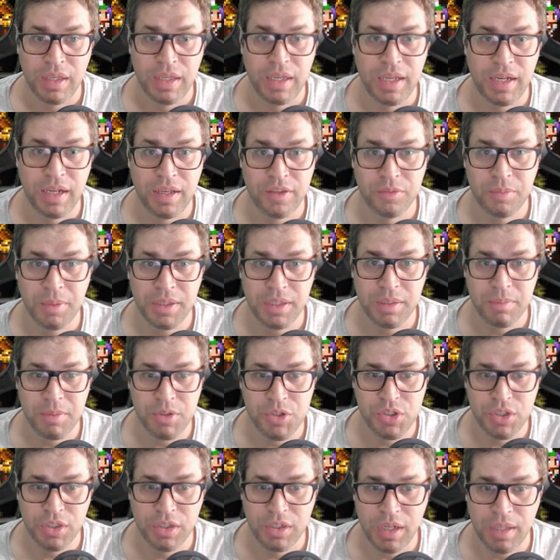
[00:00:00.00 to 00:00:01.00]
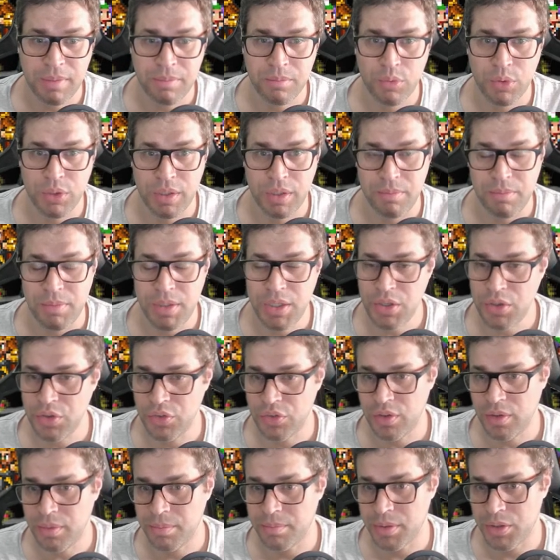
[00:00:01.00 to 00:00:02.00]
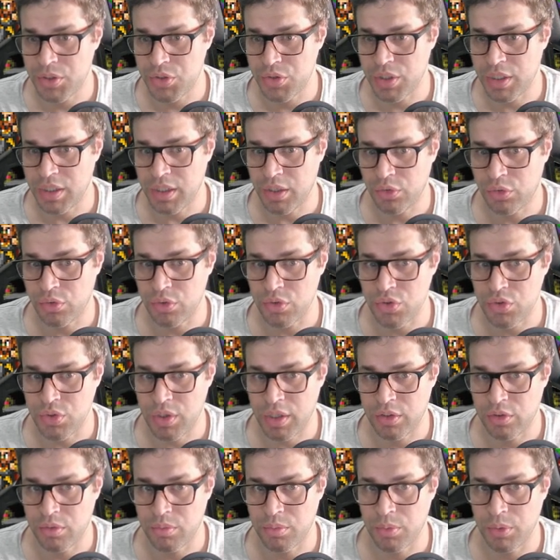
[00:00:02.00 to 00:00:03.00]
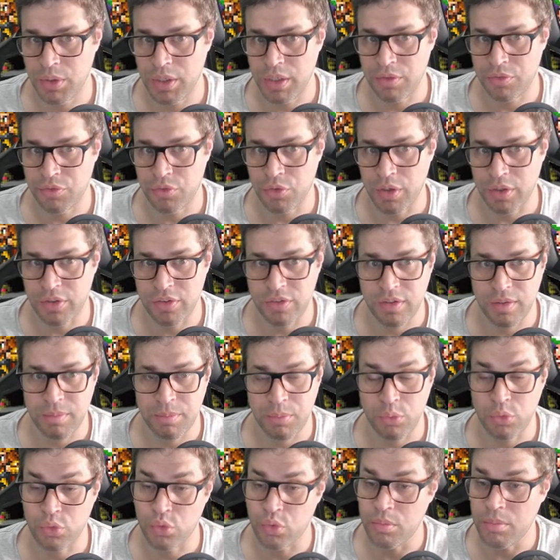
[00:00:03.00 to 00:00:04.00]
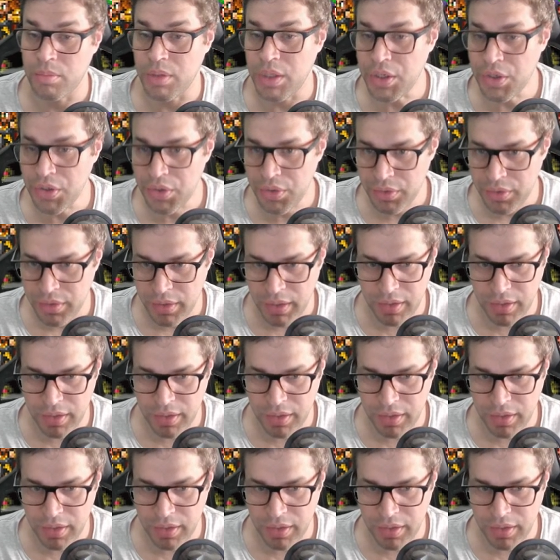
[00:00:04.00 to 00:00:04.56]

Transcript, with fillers: And as my damage dealer, I'm bringing Mirza, but you can also try to bring, for example, Sumire,